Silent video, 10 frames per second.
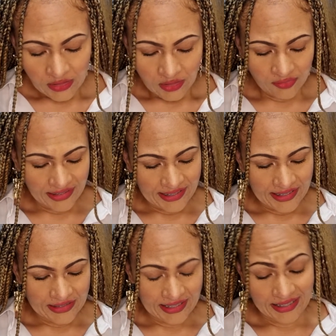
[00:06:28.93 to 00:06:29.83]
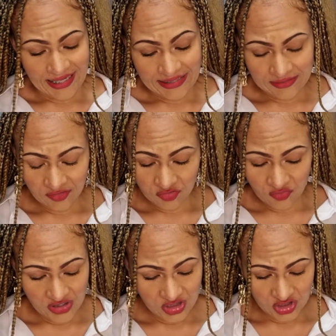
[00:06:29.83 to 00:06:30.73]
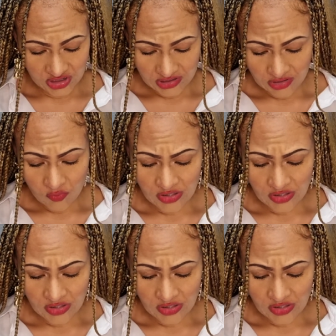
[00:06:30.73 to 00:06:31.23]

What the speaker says: Okay, I like this question.